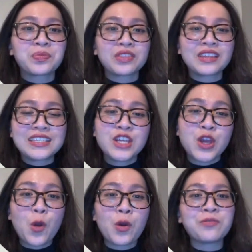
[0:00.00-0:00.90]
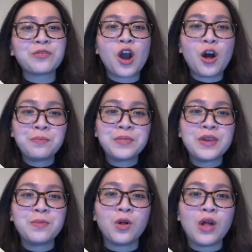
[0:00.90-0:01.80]
CEO of Calm
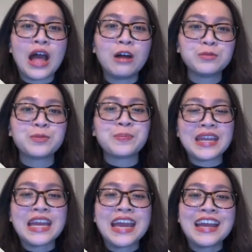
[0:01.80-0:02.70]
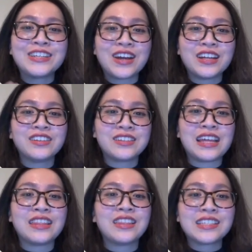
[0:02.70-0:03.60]
People helped me to
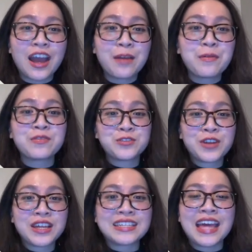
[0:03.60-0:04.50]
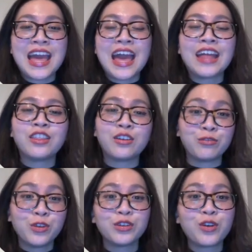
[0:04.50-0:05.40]
understand the type of stress and the
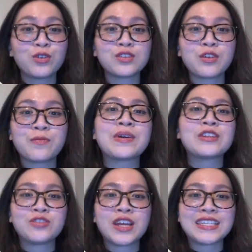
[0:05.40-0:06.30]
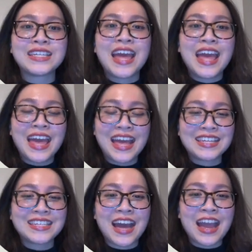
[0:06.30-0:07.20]
root cause of my stress.
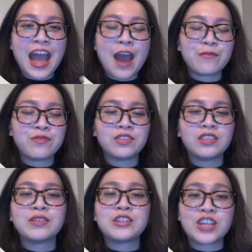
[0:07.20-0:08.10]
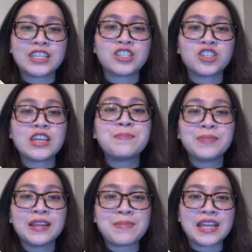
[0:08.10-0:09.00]
Hence, I have the chance to
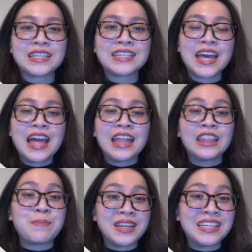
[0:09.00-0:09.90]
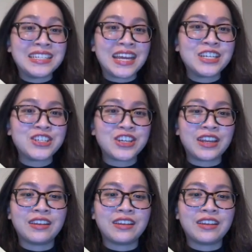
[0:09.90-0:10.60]
implement the meditation.